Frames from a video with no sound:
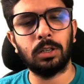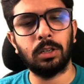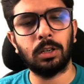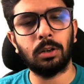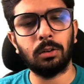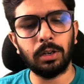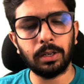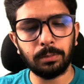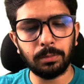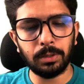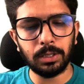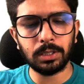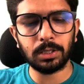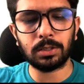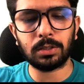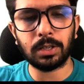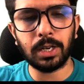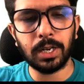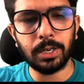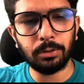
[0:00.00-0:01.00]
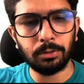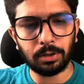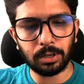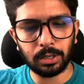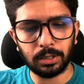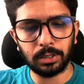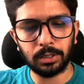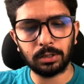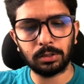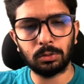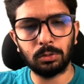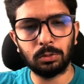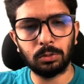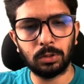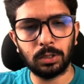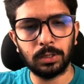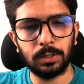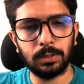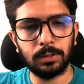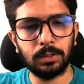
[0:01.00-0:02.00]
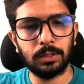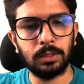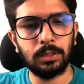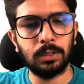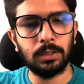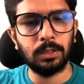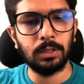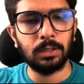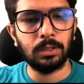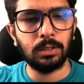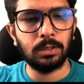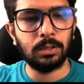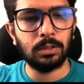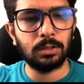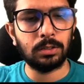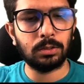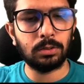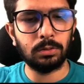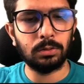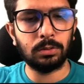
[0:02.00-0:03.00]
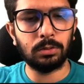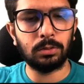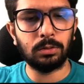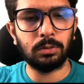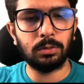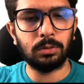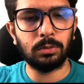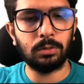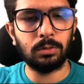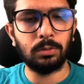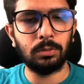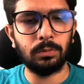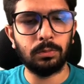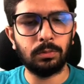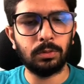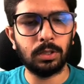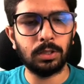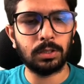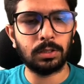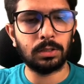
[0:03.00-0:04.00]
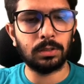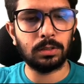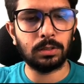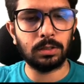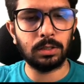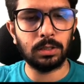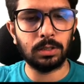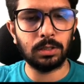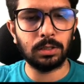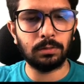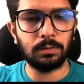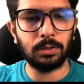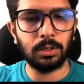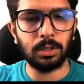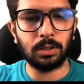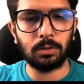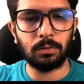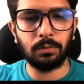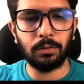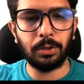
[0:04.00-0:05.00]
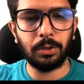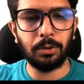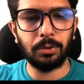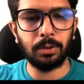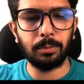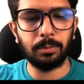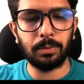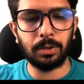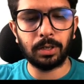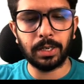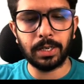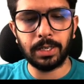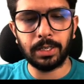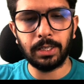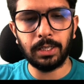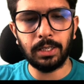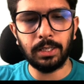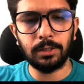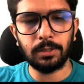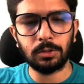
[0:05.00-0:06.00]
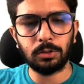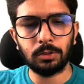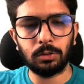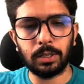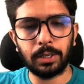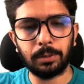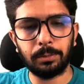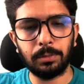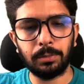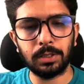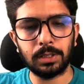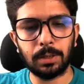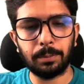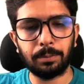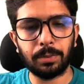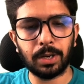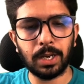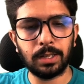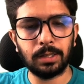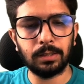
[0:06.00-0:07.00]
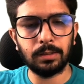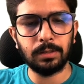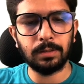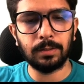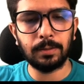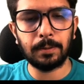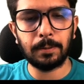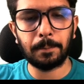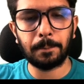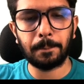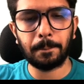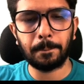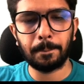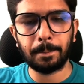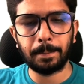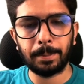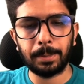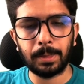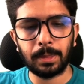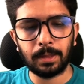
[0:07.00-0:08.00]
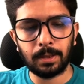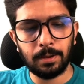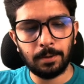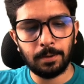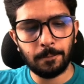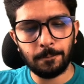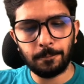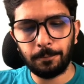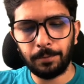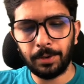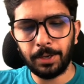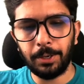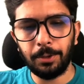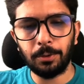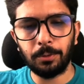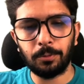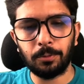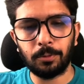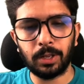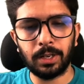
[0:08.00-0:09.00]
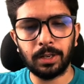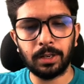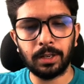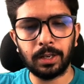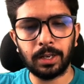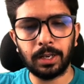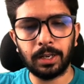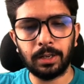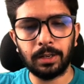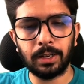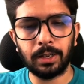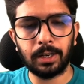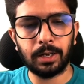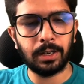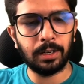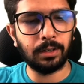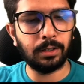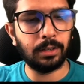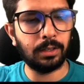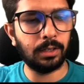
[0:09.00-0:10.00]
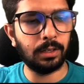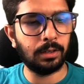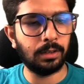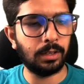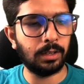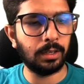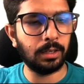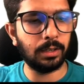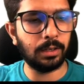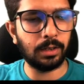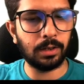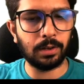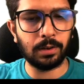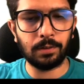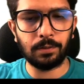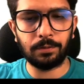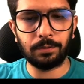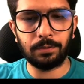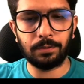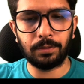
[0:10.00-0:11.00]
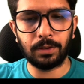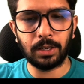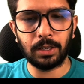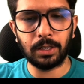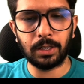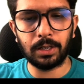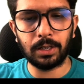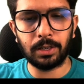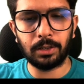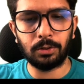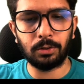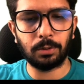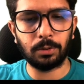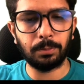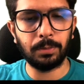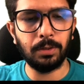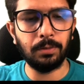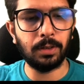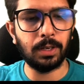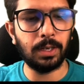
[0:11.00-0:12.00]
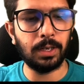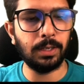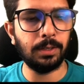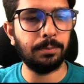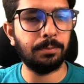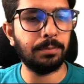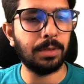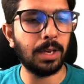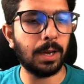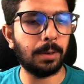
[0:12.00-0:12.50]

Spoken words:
Now let me just try to run this code. So this is, we are on video number 19th. So let me say Python video 19 and then I have inherit.py. Yeah.